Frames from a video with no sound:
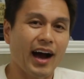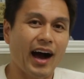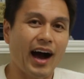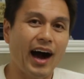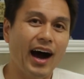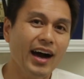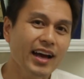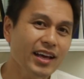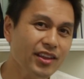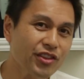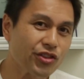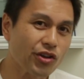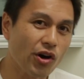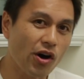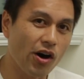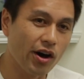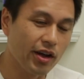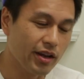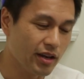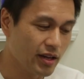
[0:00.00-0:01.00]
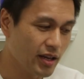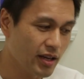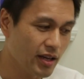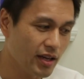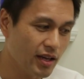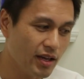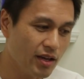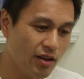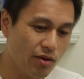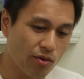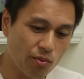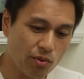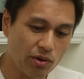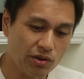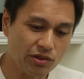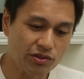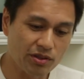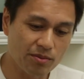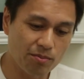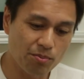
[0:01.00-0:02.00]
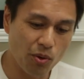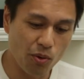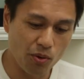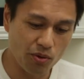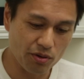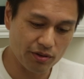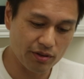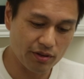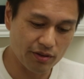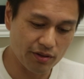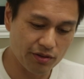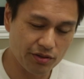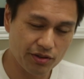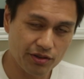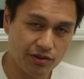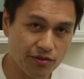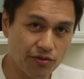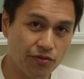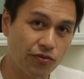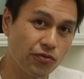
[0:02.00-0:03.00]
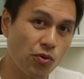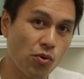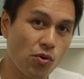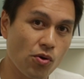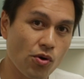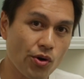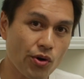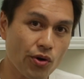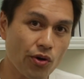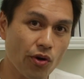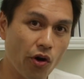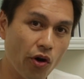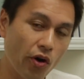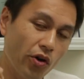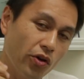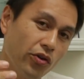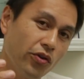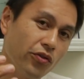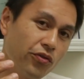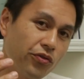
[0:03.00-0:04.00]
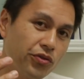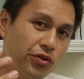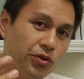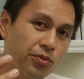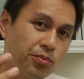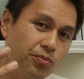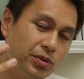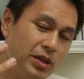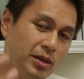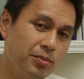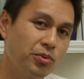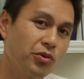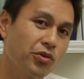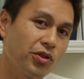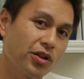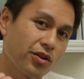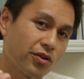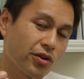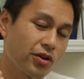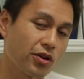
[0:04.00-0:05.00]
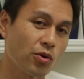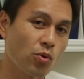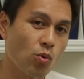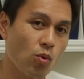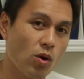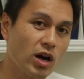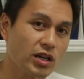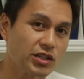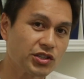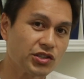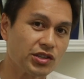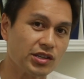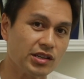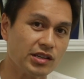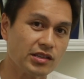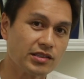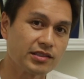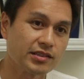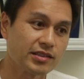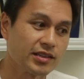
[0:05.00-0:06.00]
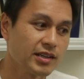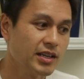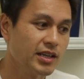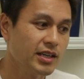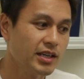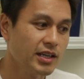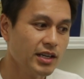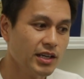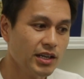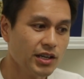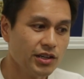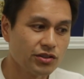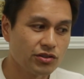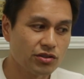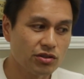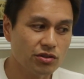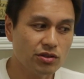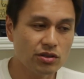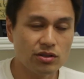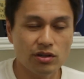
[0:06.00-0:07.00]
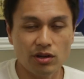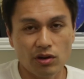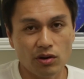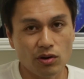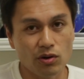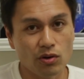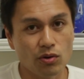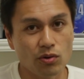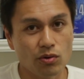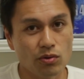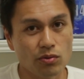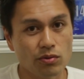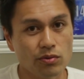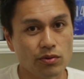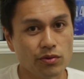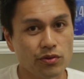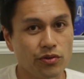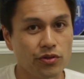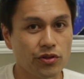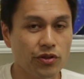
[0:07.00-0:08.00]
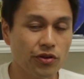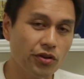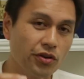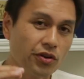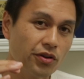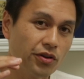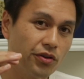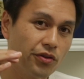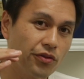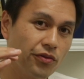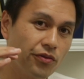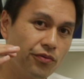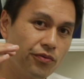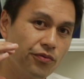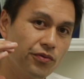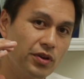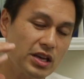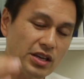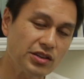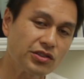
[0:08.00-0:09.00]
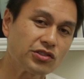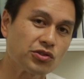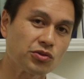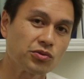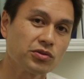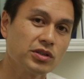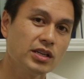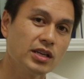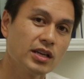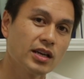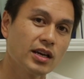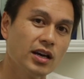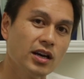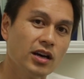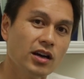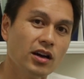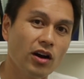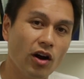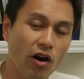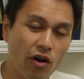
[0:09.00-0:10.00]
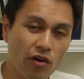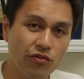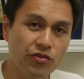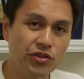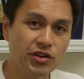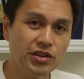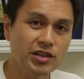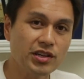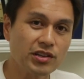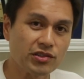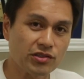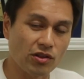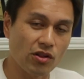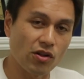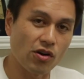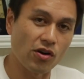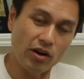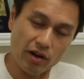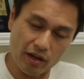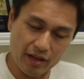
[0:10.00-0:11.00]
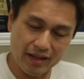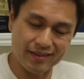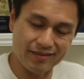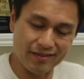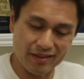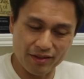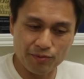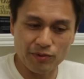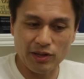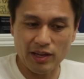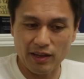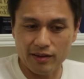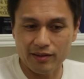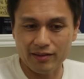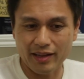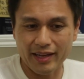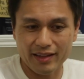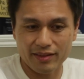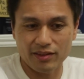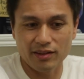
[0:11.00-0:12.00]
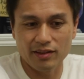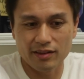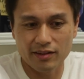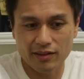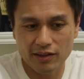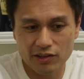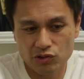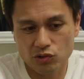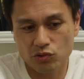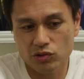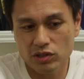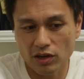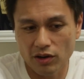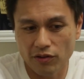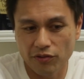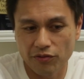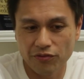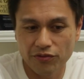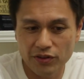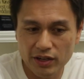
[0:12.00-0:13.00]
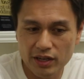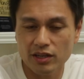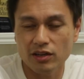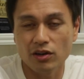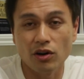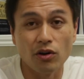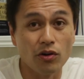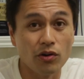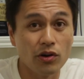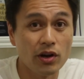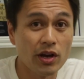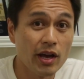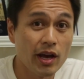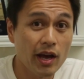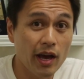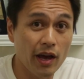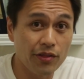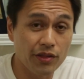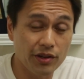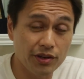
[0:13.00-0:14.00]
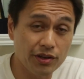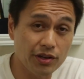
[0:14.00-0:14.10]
I thought it was important for all of the people that are going to watch this to know the history of the DSLR and like the history of video in the